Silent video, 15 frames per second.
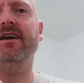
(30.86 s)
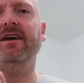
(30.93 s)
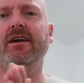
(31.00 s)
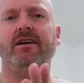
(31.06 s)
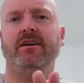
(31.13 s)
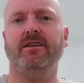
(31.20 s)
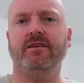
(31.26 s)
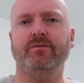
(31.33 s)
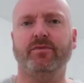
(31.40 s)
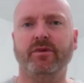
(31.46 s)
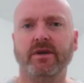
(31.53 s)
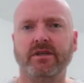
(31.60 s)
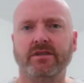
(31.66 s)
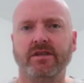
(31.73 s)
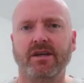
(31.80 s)
and it's
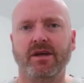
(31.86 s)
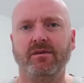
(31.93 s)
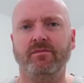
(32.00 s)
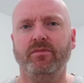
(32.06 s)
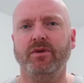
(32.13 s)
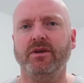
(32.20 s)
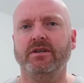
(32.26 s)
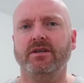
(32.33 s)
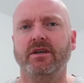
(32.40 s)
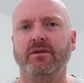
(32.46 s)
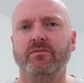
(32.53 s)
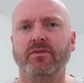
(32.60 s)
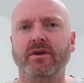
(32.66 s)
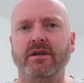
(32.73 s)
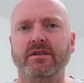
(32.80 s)
prank time, prank
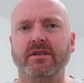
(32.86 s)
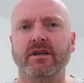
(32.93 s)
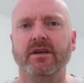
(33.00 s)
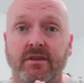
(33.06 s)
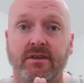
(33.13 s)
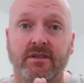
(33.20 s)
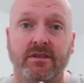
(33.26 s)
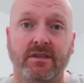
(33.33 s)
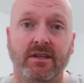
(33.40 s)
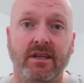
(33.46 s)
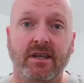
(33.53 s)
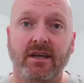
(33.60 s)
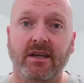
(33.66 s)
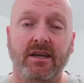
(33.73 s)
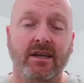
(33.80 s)
time, prank time.
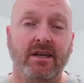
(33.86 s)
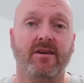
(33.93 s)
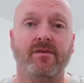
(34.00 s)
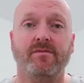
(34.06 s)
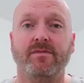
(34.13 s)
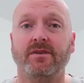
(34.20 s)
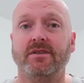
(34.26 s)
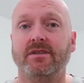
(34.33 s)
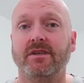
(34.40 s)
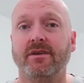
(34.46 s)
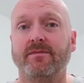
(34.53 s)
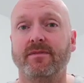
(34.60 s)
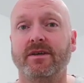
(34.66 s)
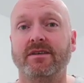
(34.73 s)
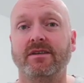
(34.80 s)
Today, I'll be
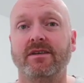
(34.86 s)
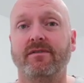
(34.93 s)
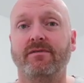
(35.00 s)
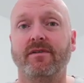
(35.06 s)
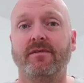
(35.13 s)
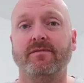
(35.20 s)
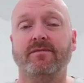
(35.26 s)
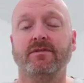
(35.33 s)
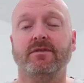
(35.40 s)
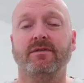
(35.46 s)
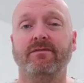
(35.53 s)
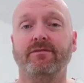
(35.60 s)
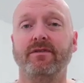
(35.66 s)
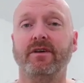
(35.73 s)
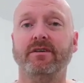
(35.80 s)
setting myself up for some
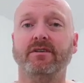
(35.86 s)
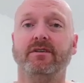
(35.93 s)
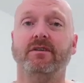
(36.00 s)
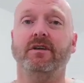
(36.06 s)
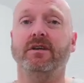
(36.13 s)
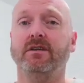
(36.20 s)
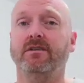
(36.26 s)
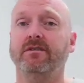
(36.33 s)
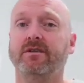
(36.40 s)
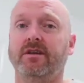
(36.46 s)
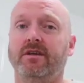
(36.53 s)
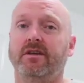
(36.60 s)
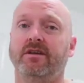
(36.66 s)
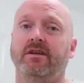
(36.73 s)
failure here, alright?